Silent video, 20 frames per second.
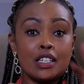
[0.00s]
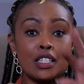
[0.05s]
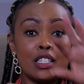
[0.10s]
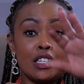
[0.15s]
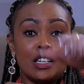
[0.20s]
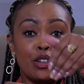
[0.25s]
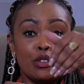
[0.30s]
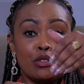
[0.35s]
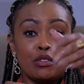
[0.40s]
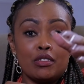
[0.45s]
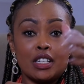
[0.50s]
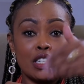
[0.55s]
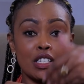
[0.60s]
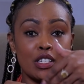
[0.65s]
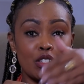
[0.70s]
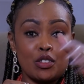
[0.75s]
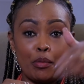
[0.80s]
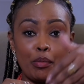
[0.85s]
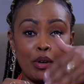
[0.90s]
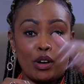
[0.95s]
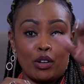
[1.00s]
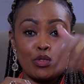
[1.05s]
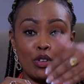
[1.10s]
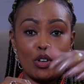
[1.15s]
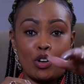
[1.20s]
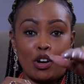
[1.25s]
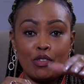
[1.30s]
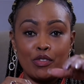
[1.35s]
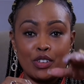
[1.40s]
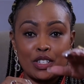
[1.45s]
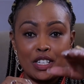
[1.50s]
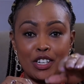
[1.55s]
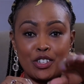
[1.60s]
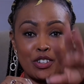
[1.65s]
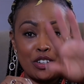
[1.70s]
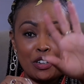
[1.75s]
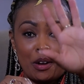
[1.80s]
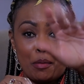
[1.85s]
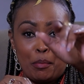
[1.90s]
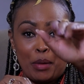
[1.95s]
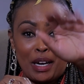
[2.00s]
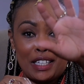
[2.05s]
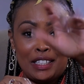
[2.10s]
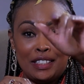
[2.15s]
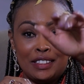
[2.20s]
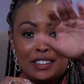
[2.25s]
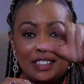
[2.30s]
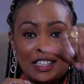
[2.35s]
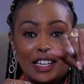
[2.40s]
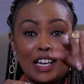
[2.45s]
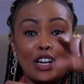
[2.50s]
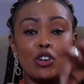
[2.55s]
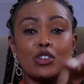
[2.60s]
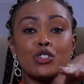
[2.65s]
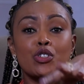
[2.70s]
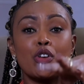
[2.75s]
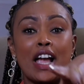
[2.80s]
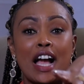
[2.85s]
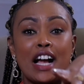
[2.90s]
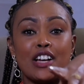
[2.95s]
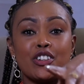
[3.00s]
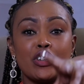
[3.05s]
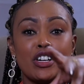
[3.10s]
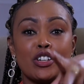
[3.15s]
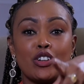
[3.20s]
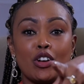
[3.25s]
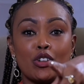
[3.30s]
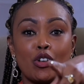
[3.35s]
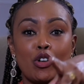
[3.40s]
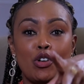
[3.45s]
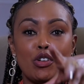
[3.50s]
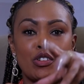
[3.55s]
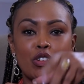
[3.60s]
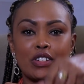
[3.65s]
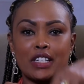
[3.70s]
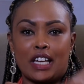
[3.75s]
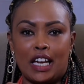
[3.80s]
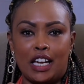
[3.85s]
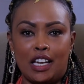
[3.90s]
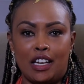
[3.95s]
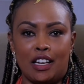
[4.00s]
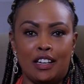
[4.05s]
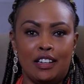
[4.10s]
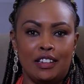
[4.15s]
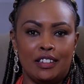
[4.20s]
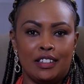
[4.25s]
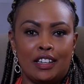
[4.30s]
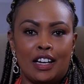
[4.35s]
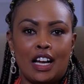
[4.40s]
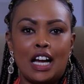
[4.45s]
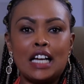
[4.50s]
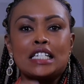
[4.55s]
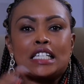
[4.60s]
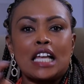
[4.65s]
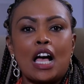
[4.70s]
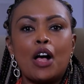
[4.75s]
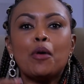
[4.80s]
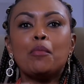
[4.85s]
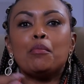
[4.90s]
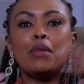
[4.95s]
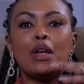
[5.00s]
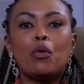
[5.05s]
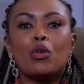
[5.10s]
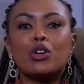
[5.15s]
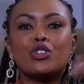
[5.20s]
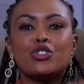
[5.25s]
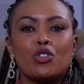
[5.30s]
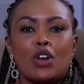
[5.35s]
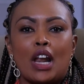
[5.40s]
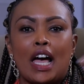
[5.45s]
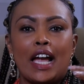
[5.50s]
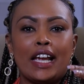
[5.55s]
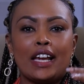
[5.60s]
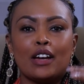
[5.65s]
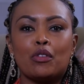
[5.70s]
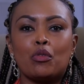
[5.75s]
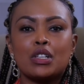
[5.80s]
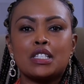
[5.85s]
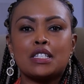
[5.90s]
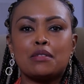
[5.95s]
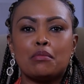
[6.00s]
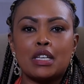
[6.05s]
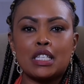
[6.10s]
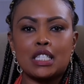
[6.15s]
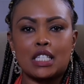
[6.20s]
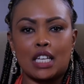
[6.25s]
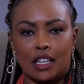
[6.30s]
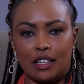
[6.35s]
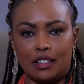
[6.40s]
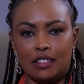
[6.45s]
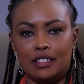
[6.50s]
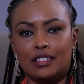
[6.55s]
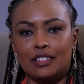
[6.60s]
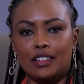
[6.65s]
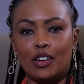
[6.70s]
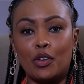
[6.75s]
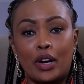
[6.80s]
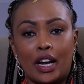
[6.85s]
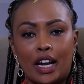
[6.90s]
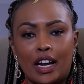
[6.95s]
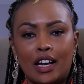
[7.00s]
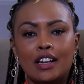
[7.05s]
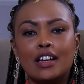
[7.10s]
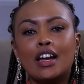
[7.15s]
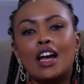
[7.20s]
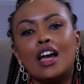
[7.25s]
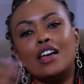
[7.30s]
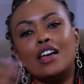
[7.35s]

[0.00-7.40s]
See you. This is not part of your conversation. Bye. Get on to kasha.co.ke and tell me what you like and what's missing. Okay?